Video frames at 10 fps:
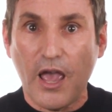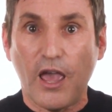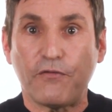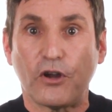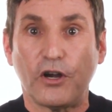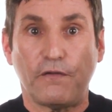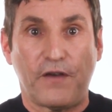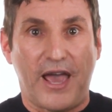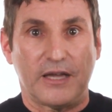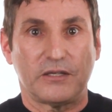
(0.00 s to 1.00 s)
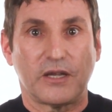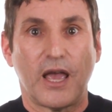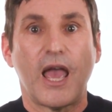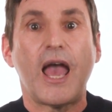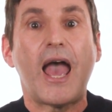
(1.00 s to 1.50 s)
If you're going to fast,
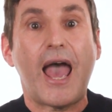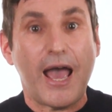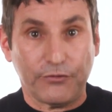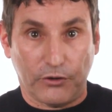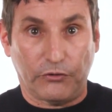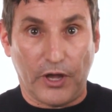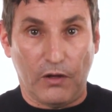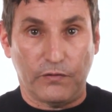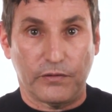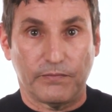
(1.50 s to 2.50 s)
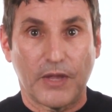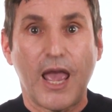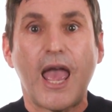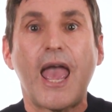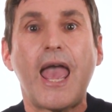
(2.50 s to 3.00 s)
ask yourself,
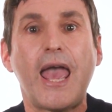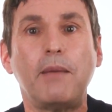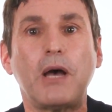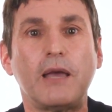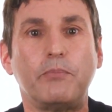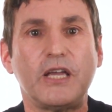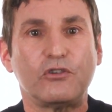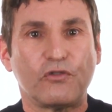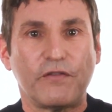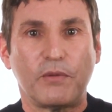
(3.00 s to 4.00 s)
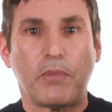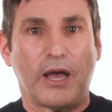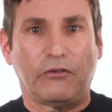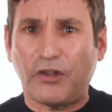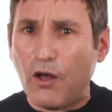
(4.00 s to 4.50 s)
Am I being driven
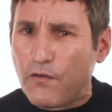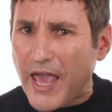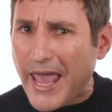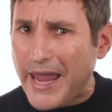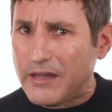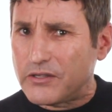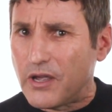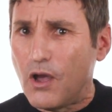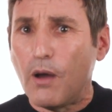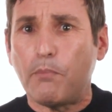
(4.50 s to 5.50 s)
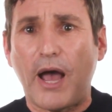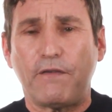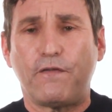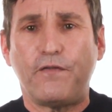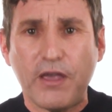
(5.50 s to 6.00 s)
by self hate,
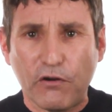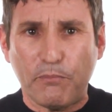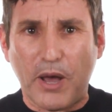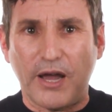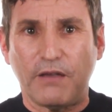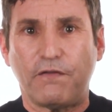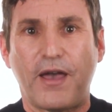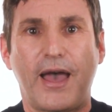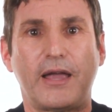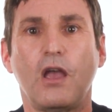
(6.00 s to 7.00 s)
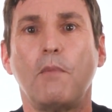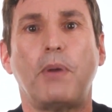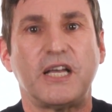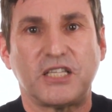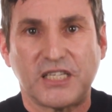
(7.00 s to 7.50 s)
by fear of body fat,
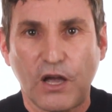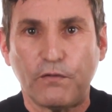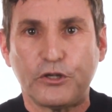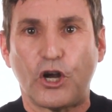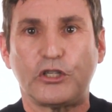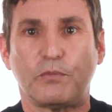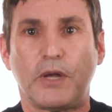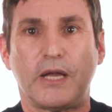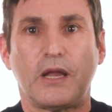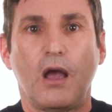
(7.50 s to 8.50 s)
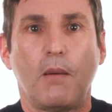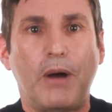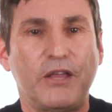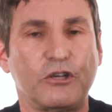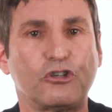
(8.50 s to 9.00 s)
by self judgment,
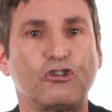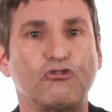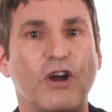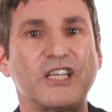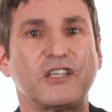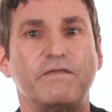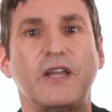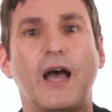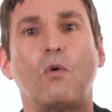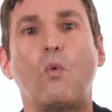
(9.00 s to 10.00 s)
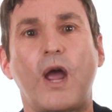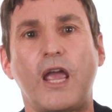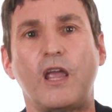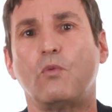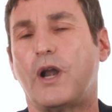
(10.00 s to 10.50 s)
by the stress of not
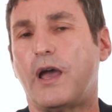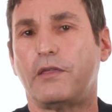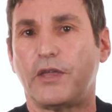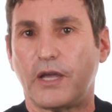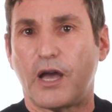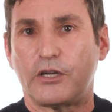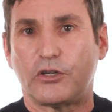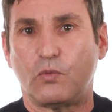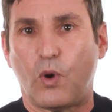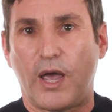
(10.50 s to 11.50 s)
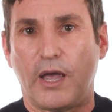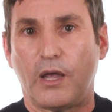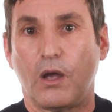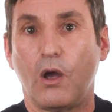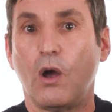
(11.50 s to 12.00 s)
weighing what I think I should
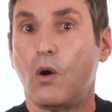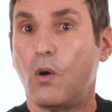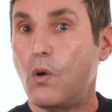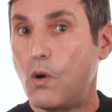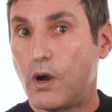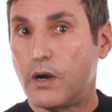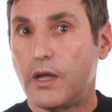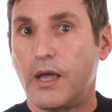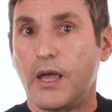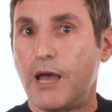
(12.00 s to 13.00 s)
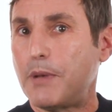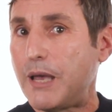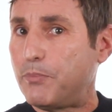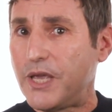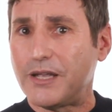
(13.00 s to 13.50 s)
weigh? Or am
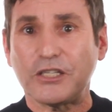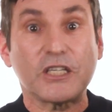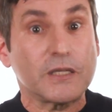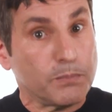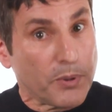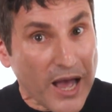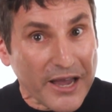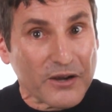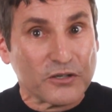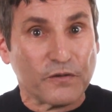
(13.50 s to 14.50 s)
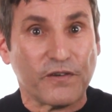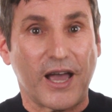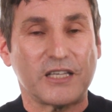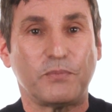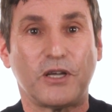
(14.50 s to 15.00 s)
I being inspired to
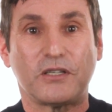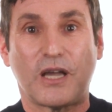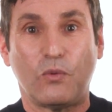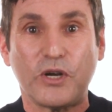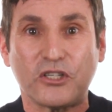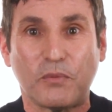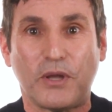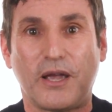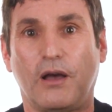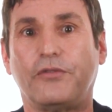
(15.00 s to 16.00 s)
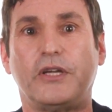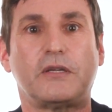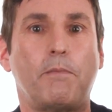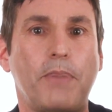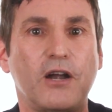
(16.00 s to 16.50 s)
fast because I wish to be healthy,
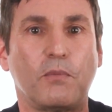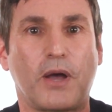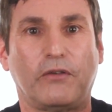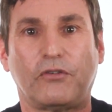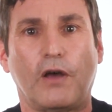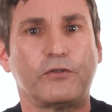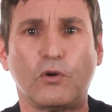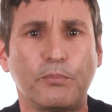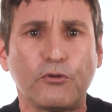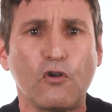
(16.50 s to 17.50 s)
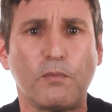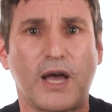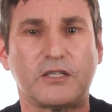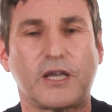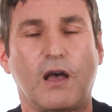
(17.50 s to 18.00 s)
to better myself, to improve
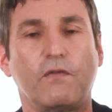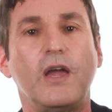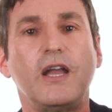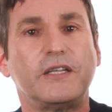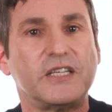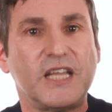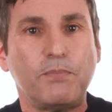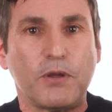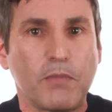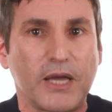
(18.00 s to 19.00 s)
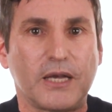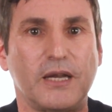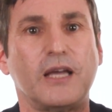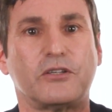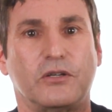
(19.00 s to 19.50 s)
myself, to deepen my
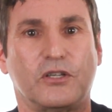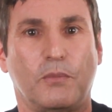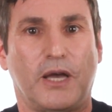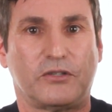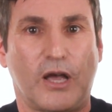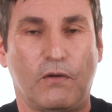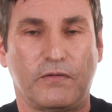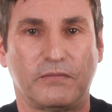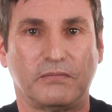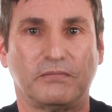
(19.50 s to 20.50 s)
connection to myself?